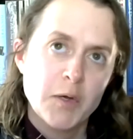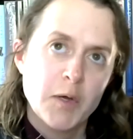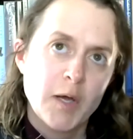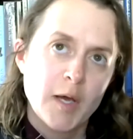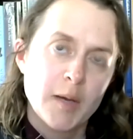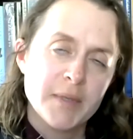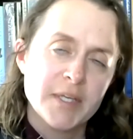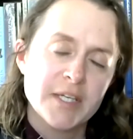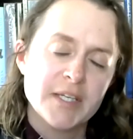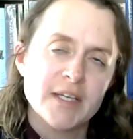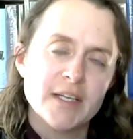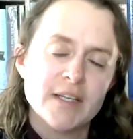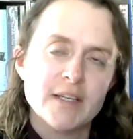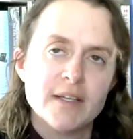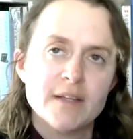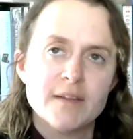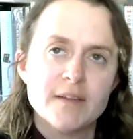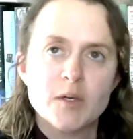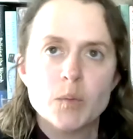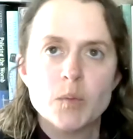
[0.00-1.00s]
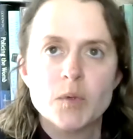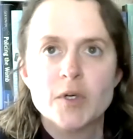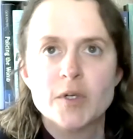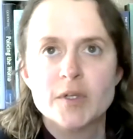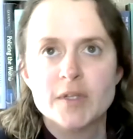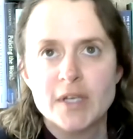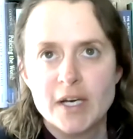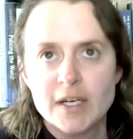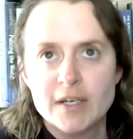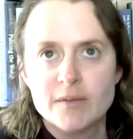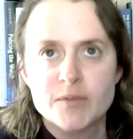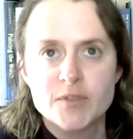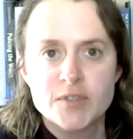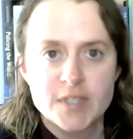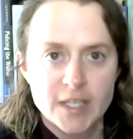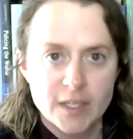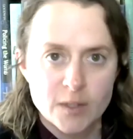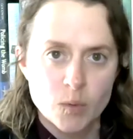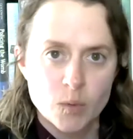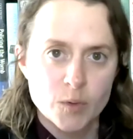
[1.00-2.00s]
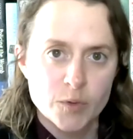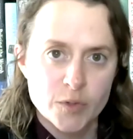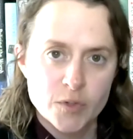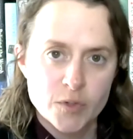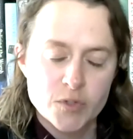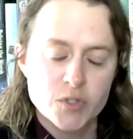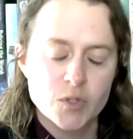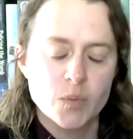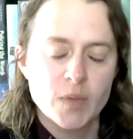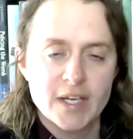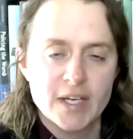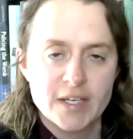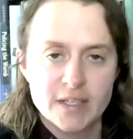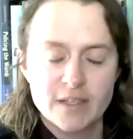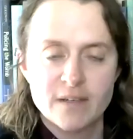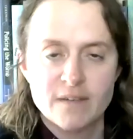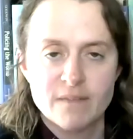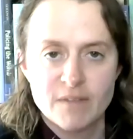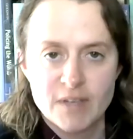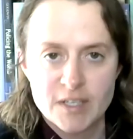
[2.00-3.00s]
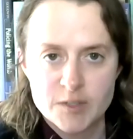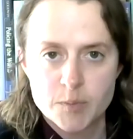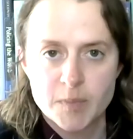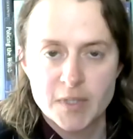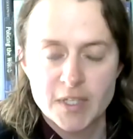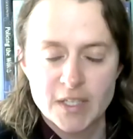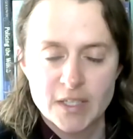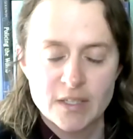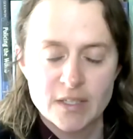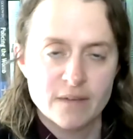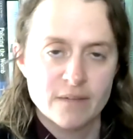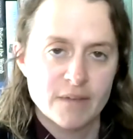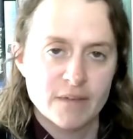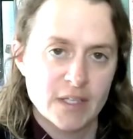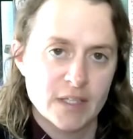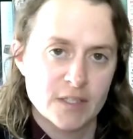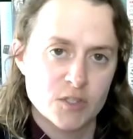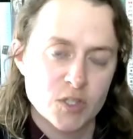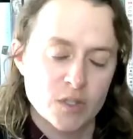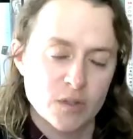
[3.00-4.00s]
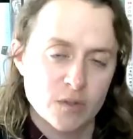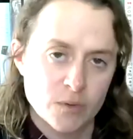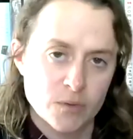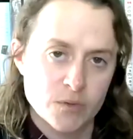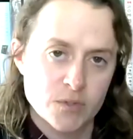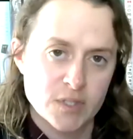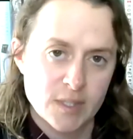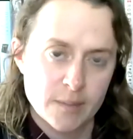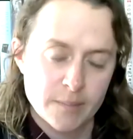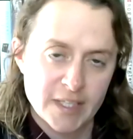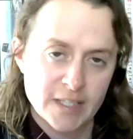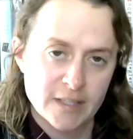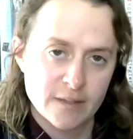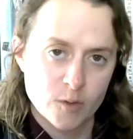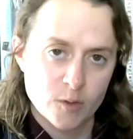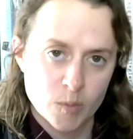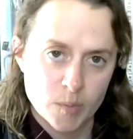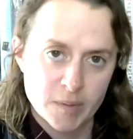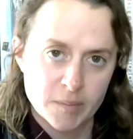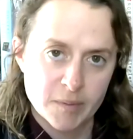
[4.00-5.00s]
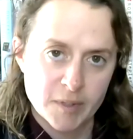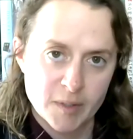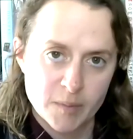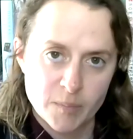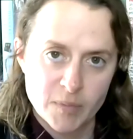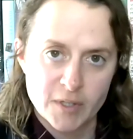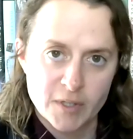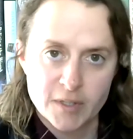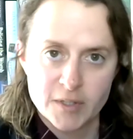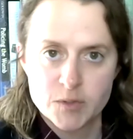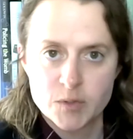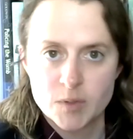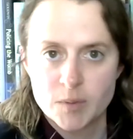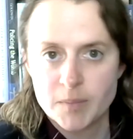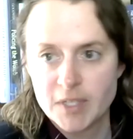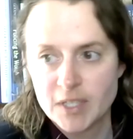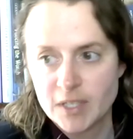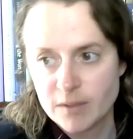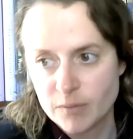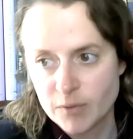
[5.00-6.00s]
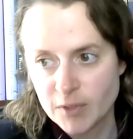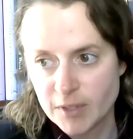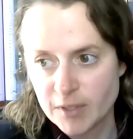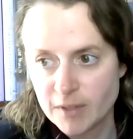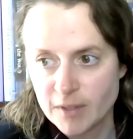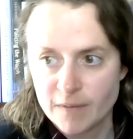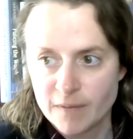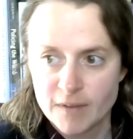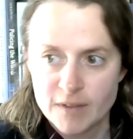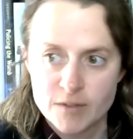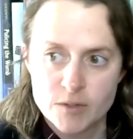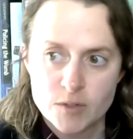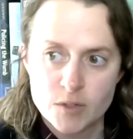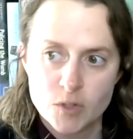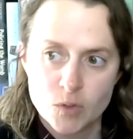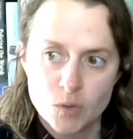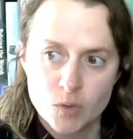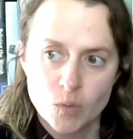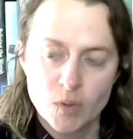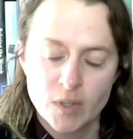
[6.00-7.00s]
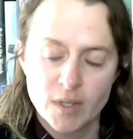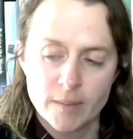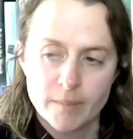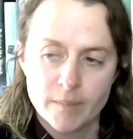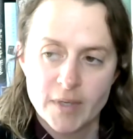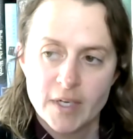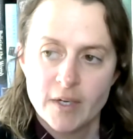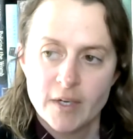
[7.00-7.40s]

mean, there were a lot of stakeholders who had an investment in evangelicals coming into the Republican Party. So, I mean, I've written on this too.